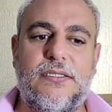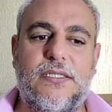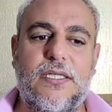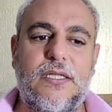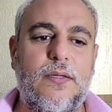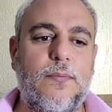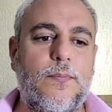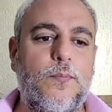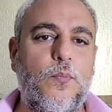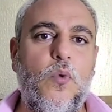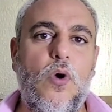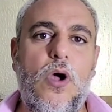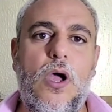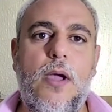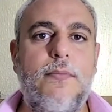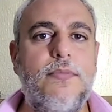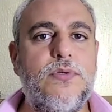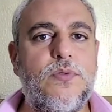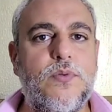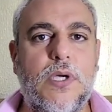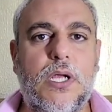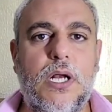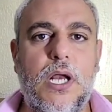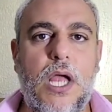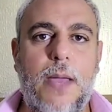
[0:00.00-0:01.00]
The
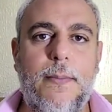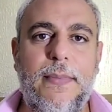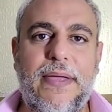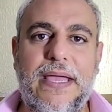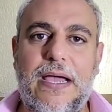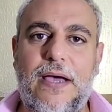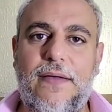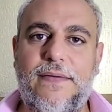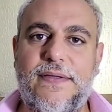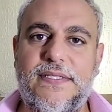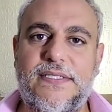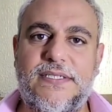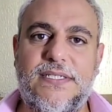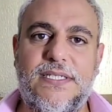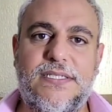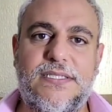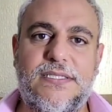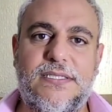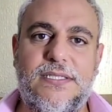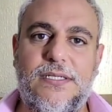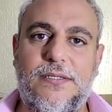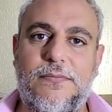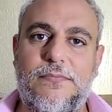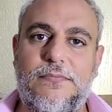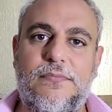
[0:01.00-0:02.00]
worms were climbing out the
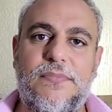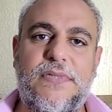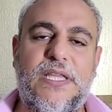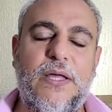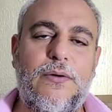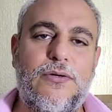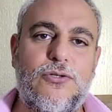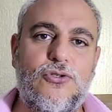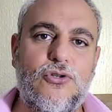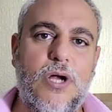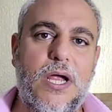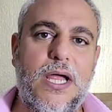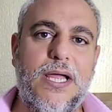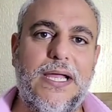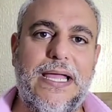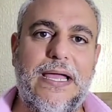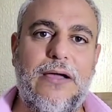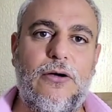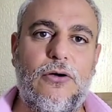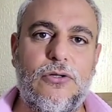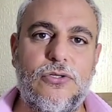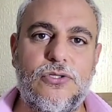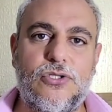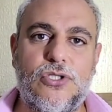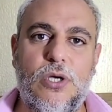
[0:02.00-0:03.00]
system, they were drying
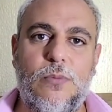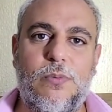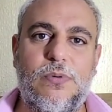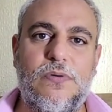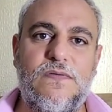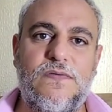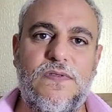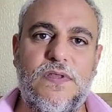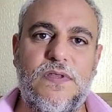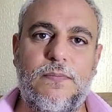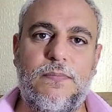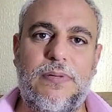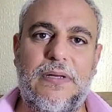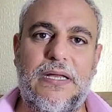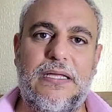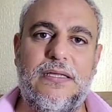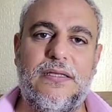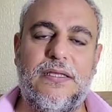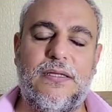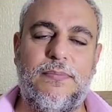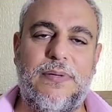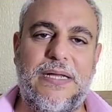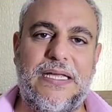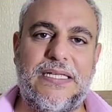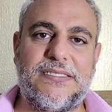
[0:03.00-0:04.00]
out on top of the
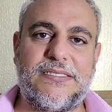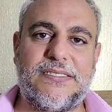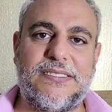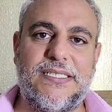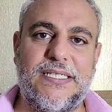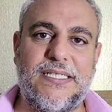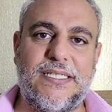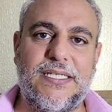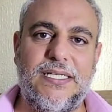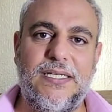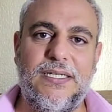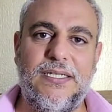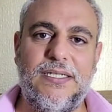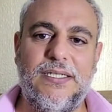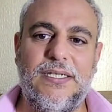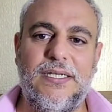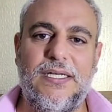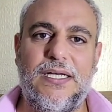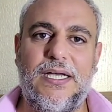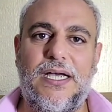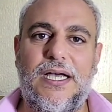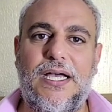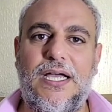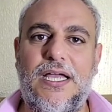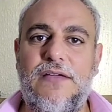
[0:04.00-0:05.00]
plastic.
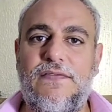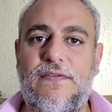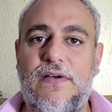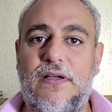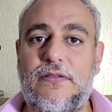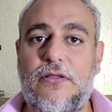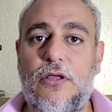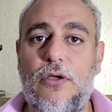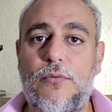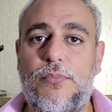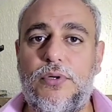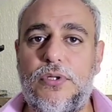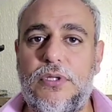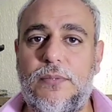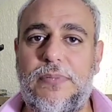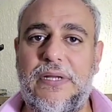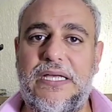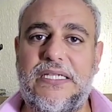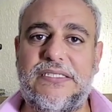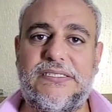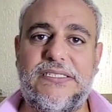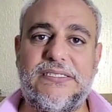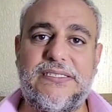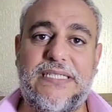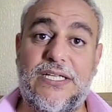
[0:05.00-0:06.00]
If I don't put the
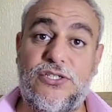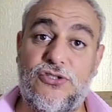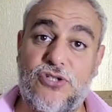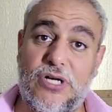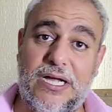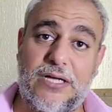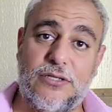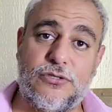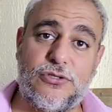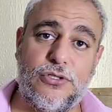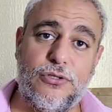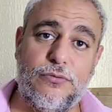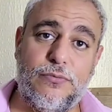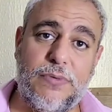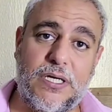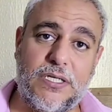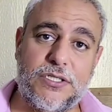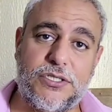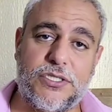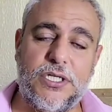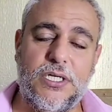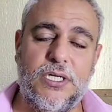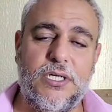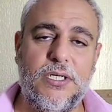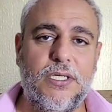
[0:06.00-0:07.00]
plastic, they dry out too
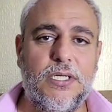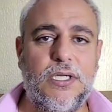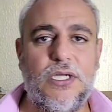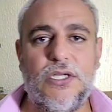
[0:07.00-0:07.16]
much.